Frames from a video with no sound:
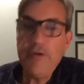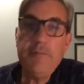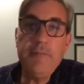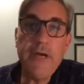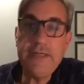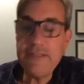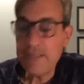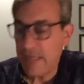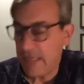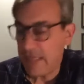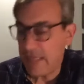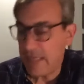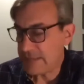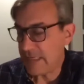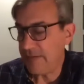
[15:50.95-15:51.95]
We might
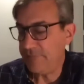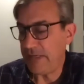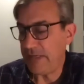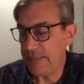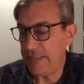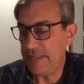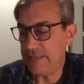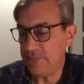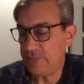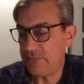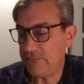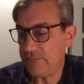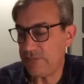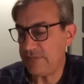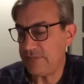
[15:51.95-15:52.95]
not have any
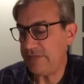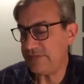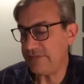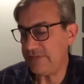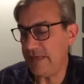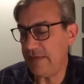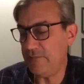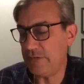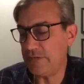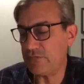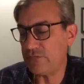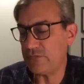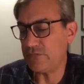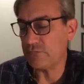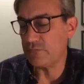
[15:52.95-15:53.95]
interest in seeing
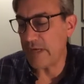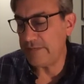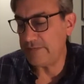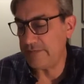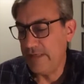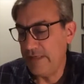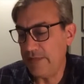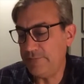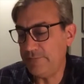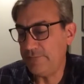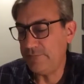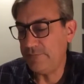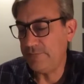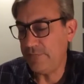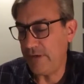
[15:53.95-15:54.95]
what's right
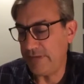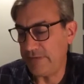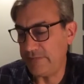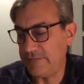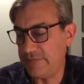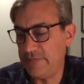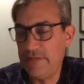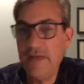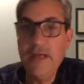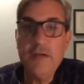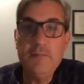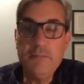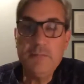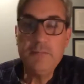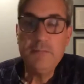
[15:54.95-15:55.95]
in front of us,
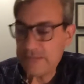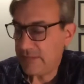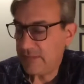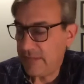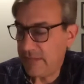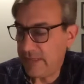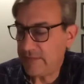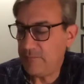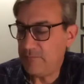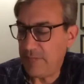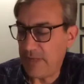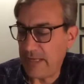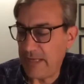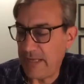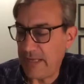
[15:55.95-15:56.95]
much like
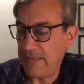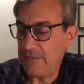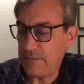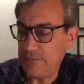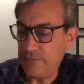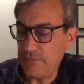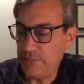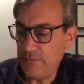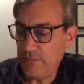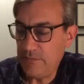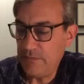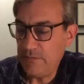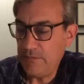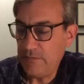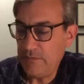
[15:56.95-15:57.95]
the man
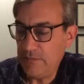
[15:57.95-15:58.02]
who,